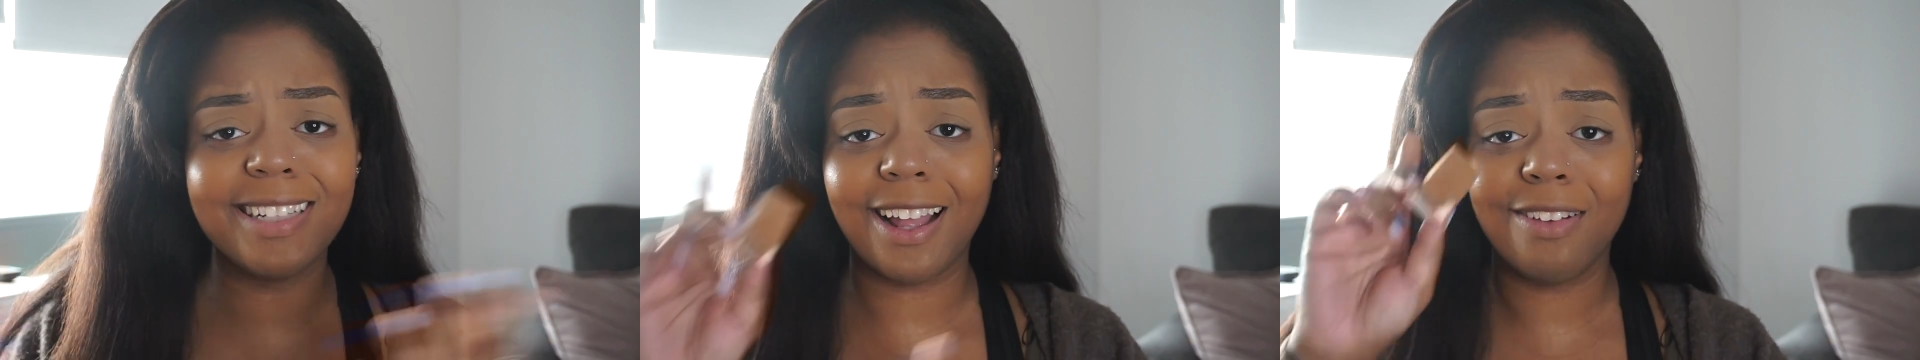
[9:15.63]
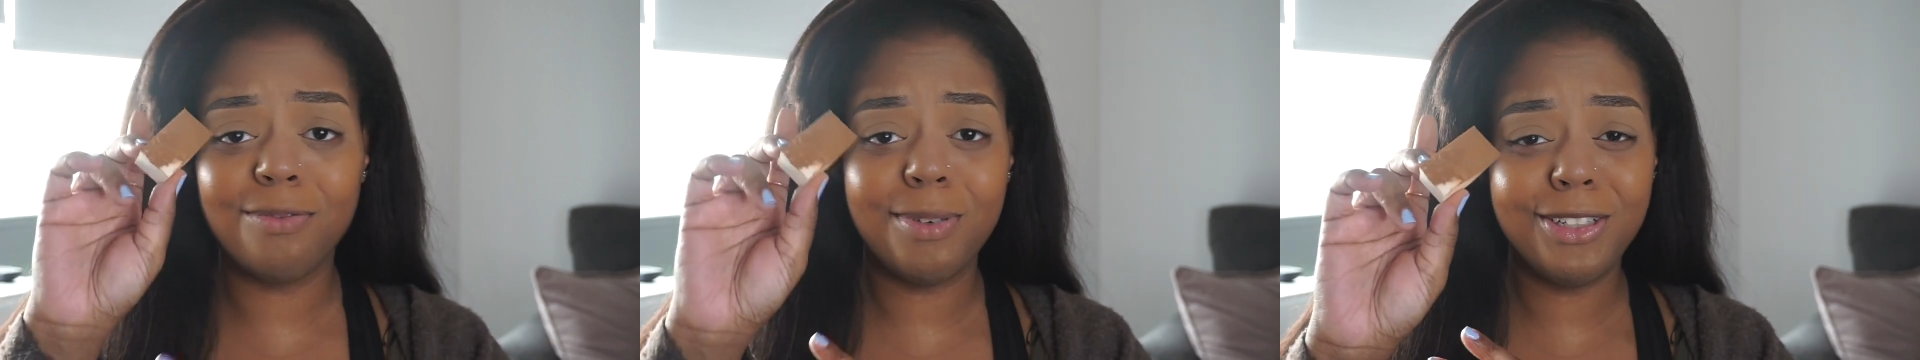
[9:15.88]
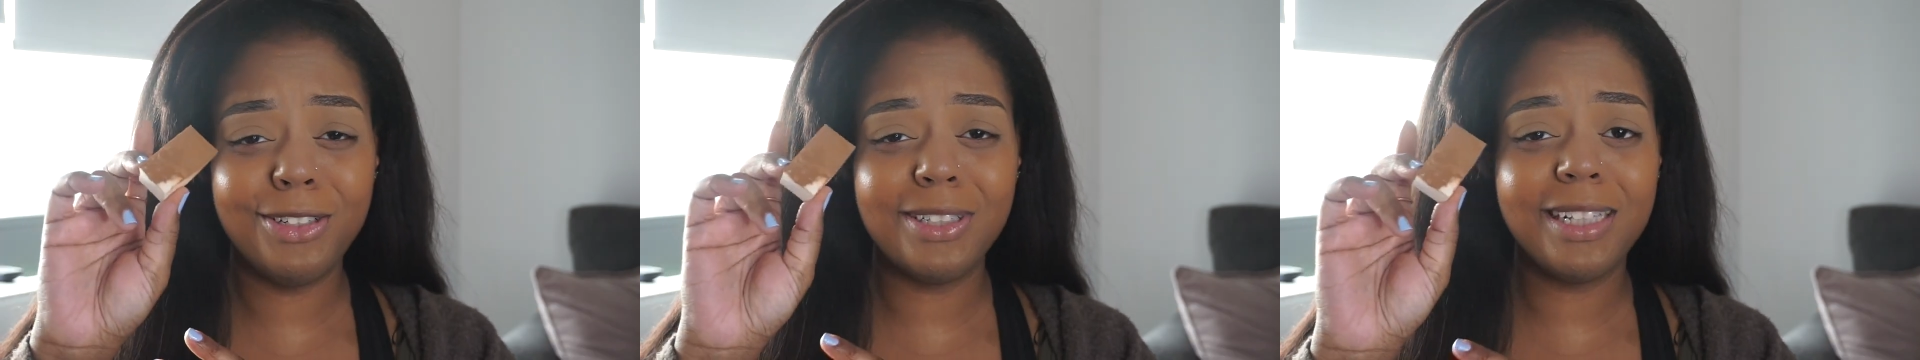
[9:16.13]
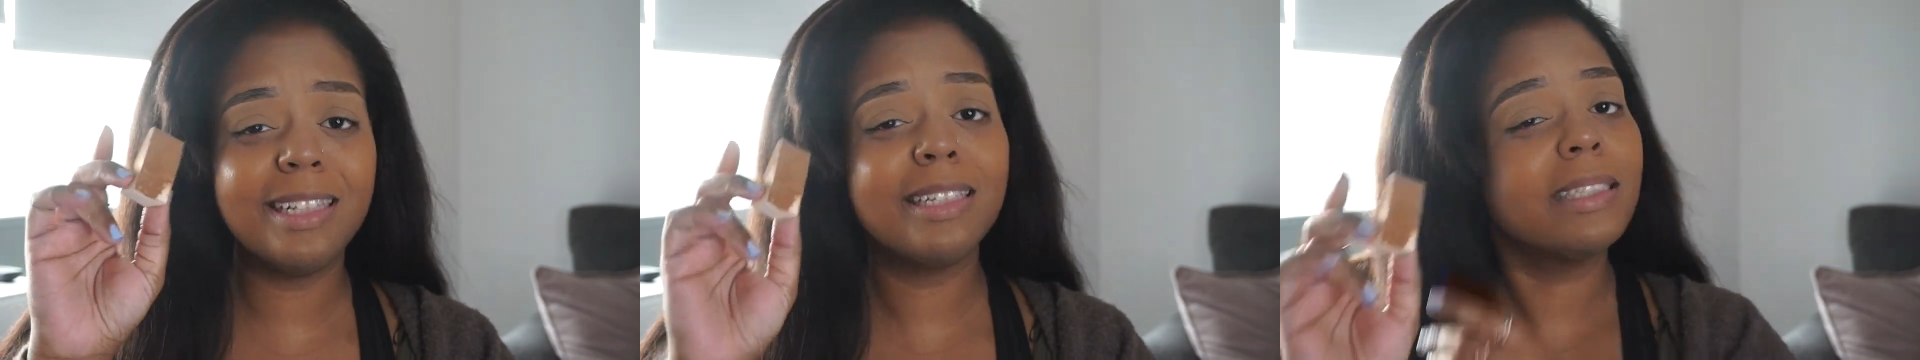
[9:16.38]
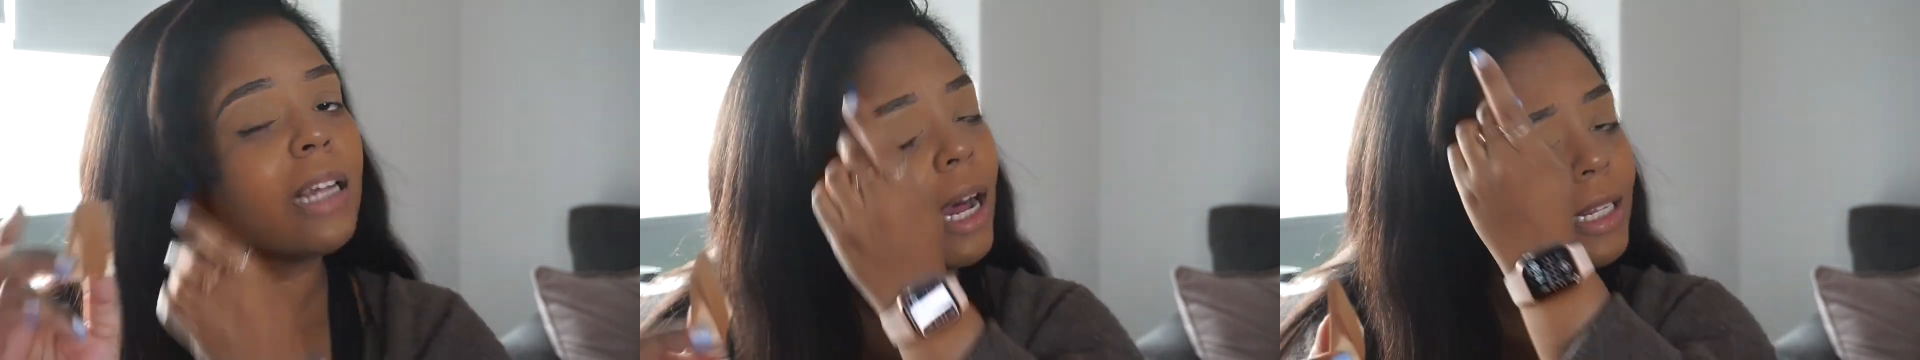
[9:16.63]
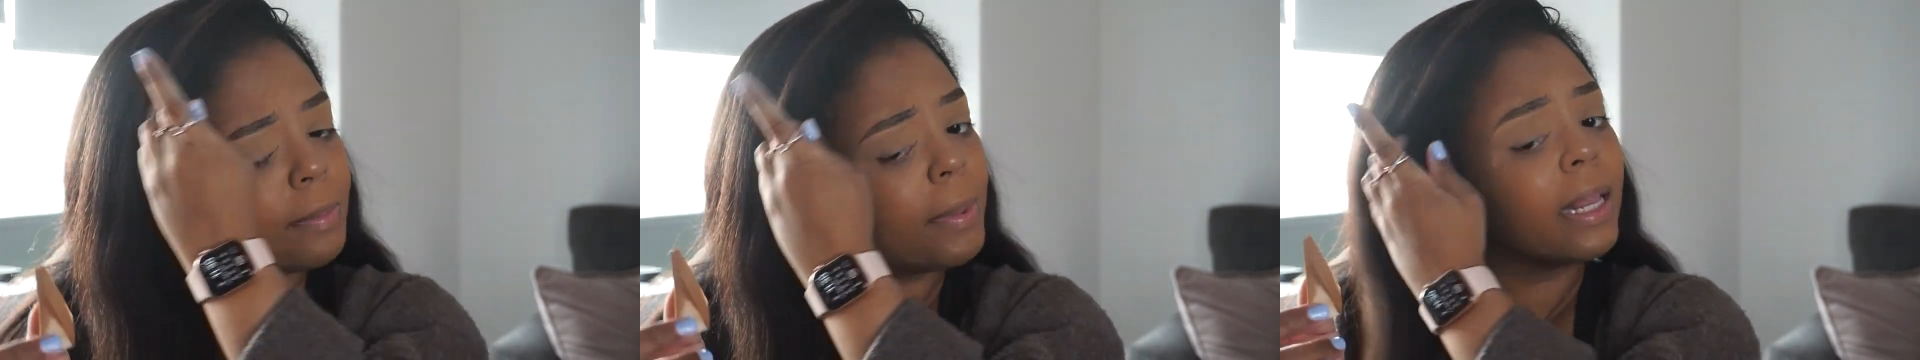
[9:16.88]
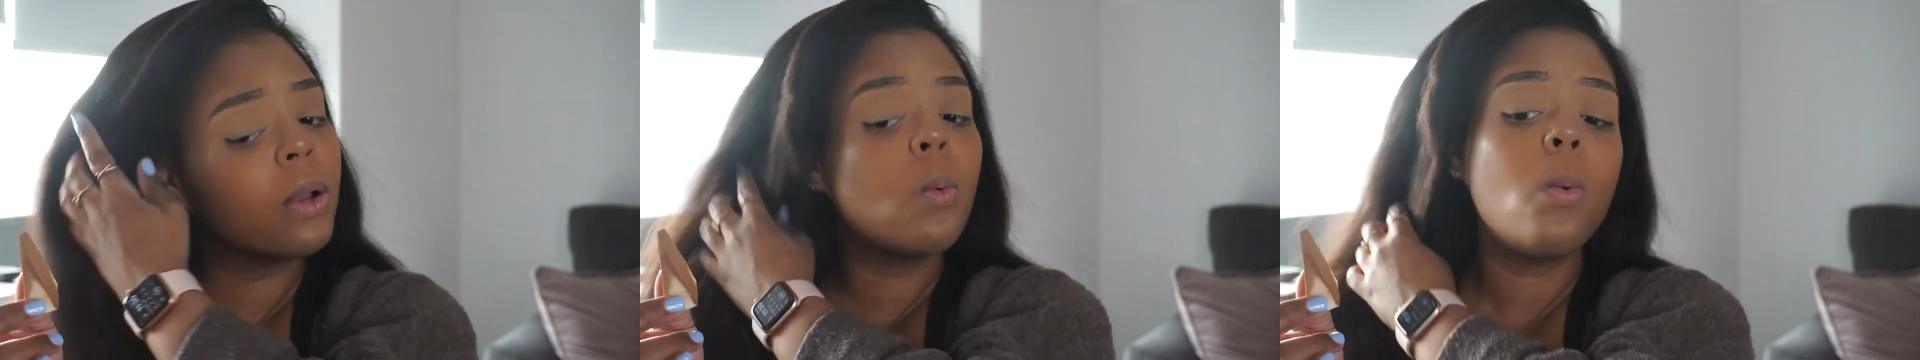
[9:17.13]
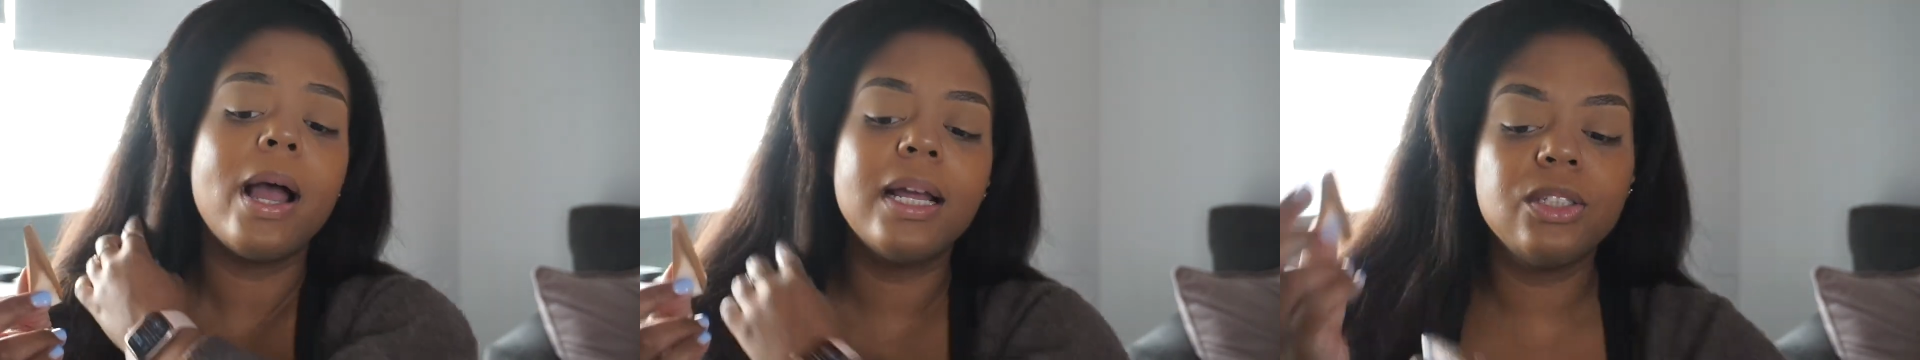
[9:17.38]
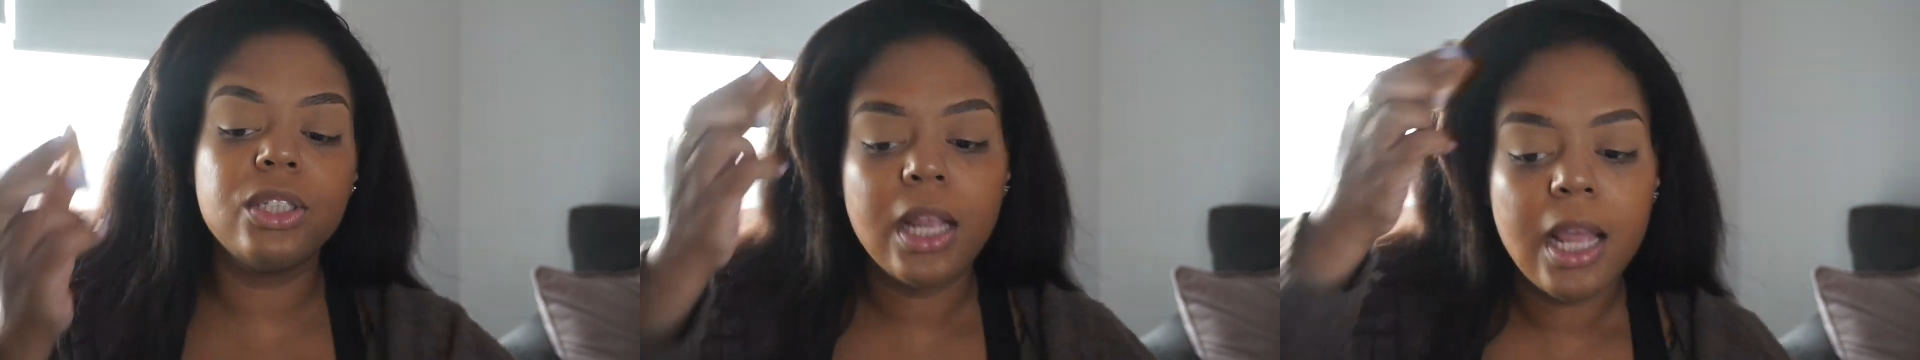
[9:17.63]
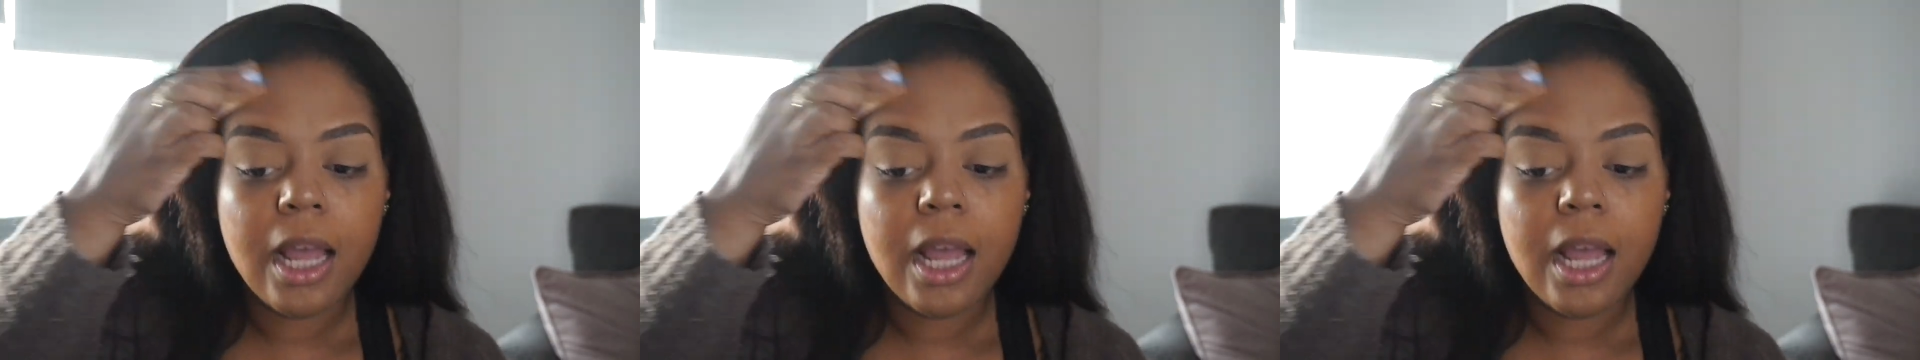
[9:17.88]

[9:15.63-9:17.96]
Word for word: I've been using this cosmetic wedge.